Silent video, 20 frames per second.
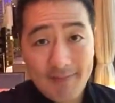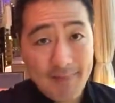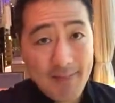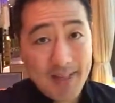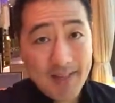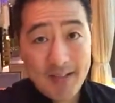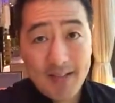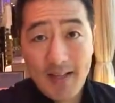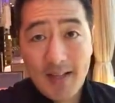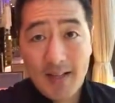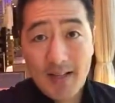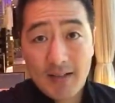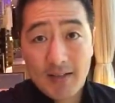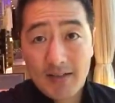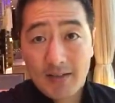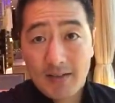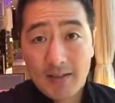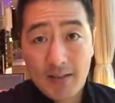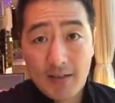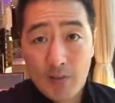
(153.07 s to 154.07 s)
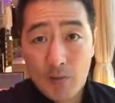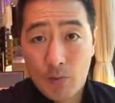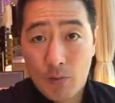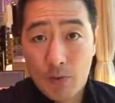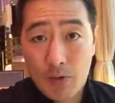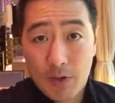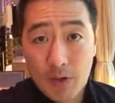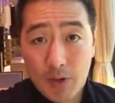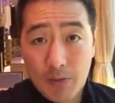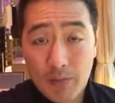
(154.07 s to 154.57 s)
that's not gonna
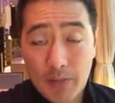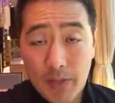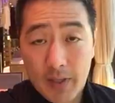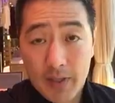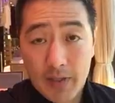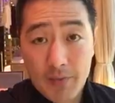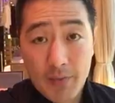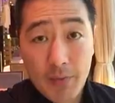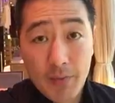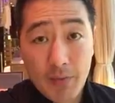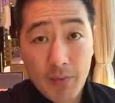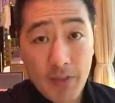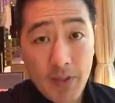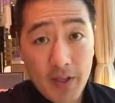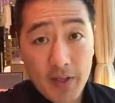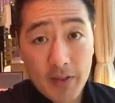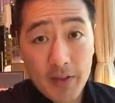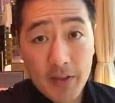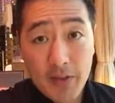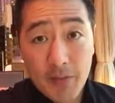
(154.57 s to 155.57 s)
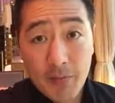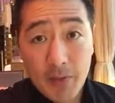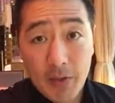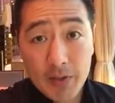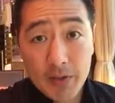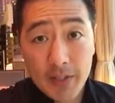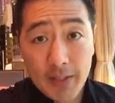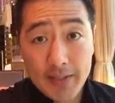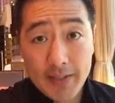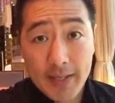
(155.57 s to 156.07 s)
work, because people think that you're
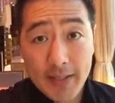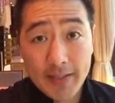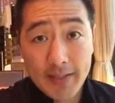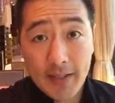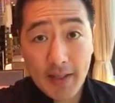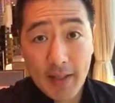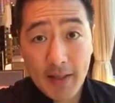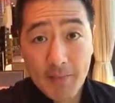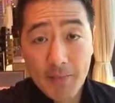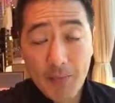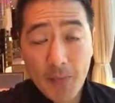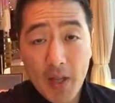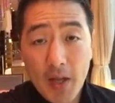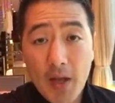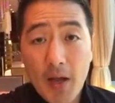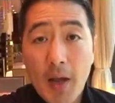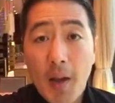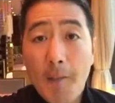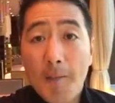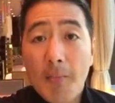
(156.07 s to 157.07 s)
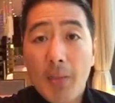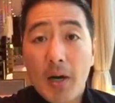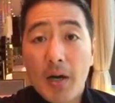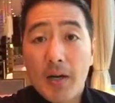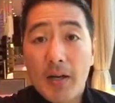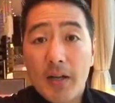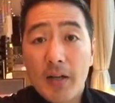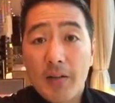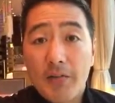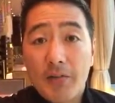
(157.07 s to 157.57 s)
multitasking them.
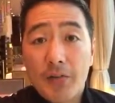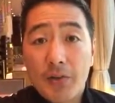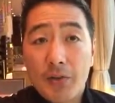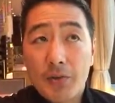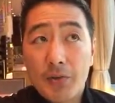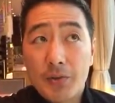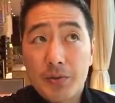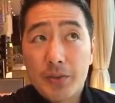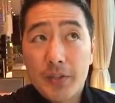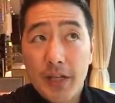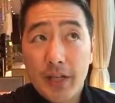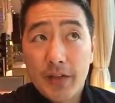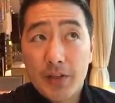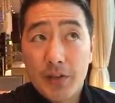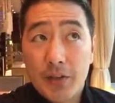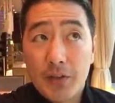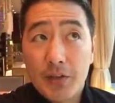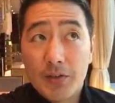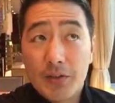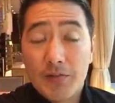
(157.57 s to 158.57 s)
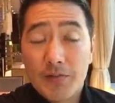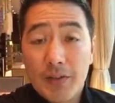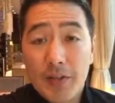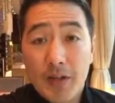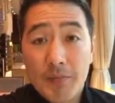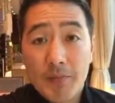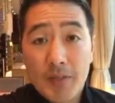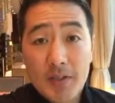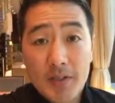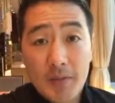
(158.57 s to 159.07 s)
But if you take notes
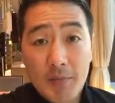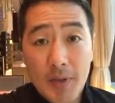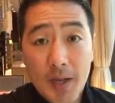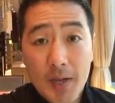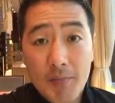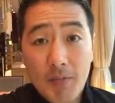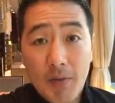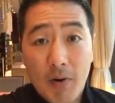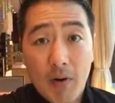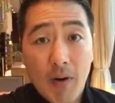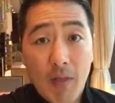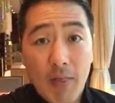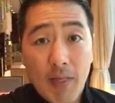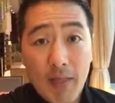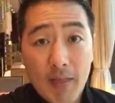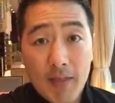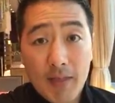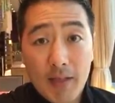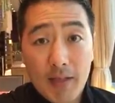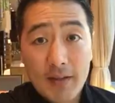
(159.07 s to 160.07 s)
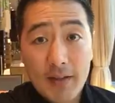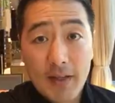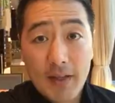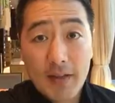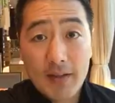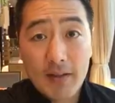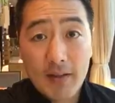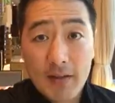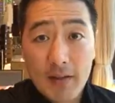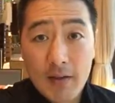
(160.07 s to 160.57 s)
via a piece of paper, they think
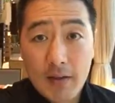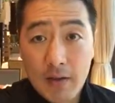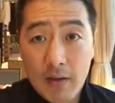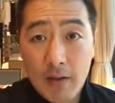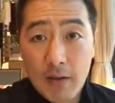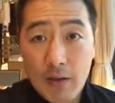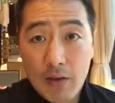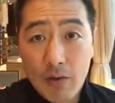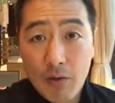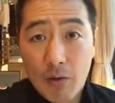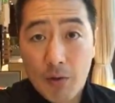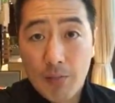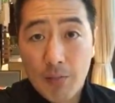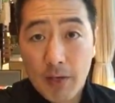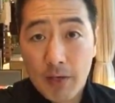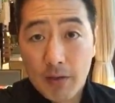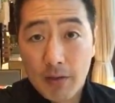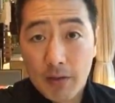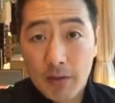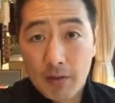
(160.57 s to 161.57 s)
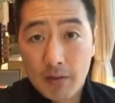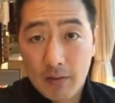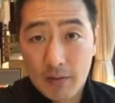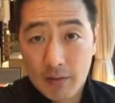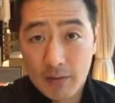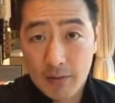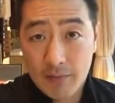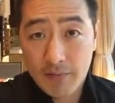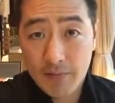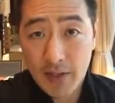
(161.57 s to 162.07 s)
that you're being
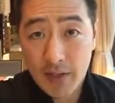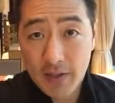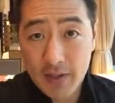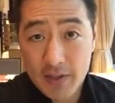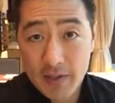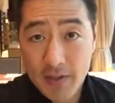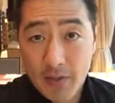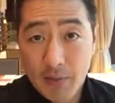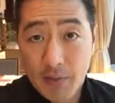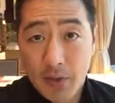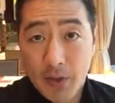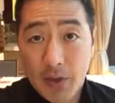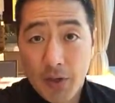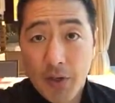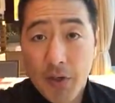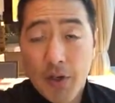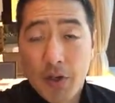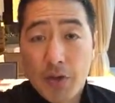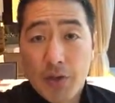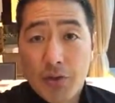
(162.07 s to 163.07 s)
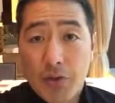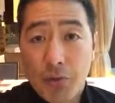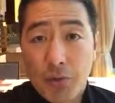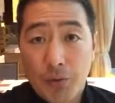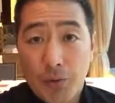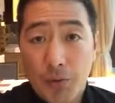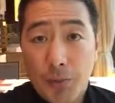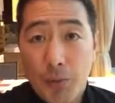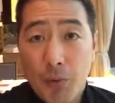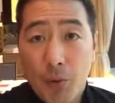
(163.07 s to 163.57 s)
very similar to a
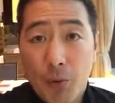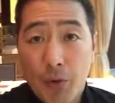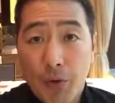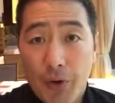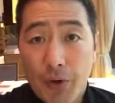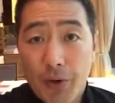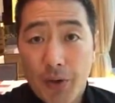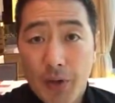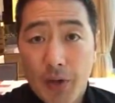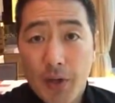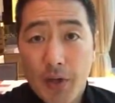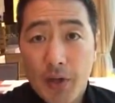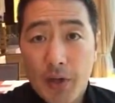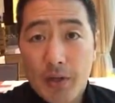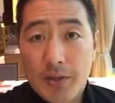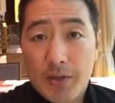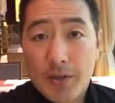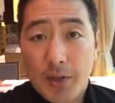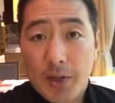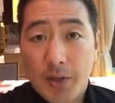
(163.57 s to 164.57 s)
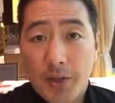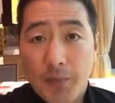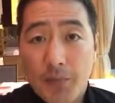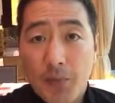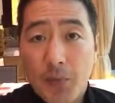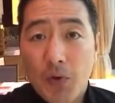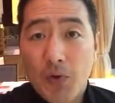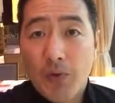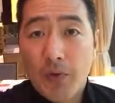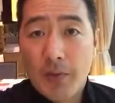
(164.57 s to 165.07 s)
reporter. So
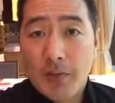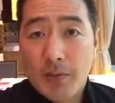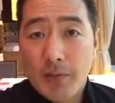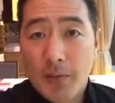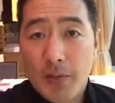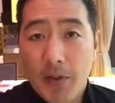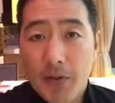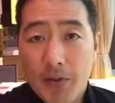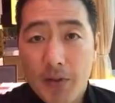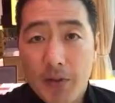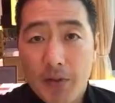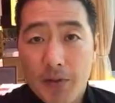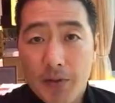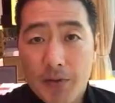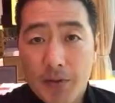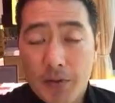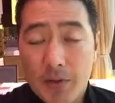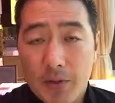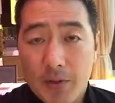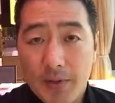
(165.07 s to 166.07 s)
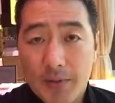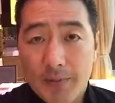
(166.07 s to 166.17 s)
hopefully some of those